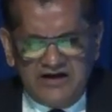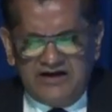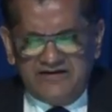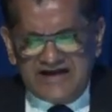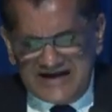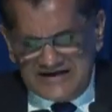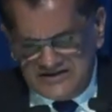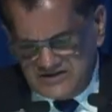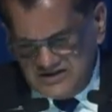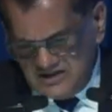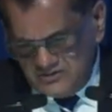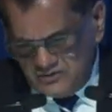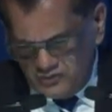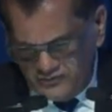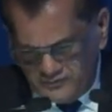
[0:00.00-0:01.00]
that
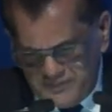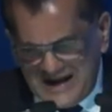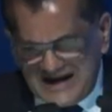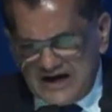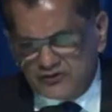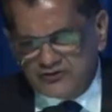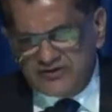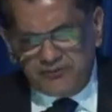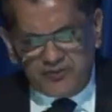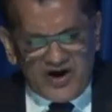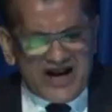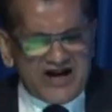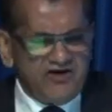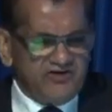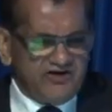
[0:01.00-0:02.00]
to spell out the
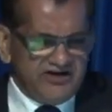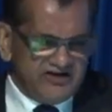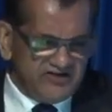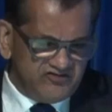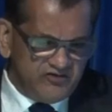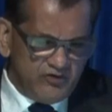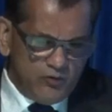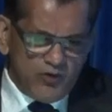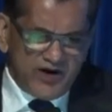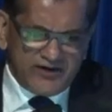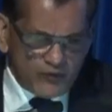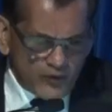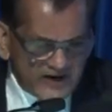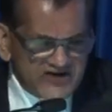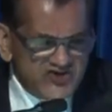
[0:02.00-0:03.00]
priorities, one
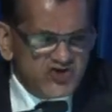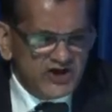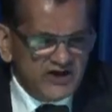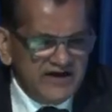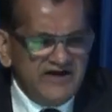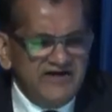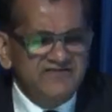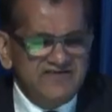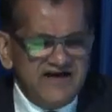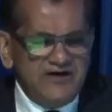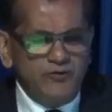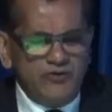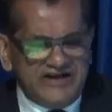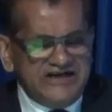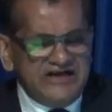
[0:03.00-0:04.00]
of which is
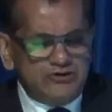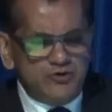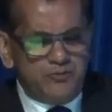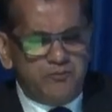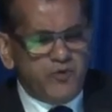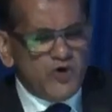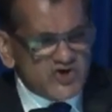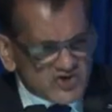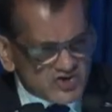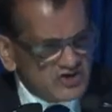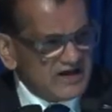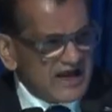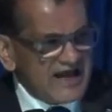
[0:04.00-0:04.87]
that we need to push,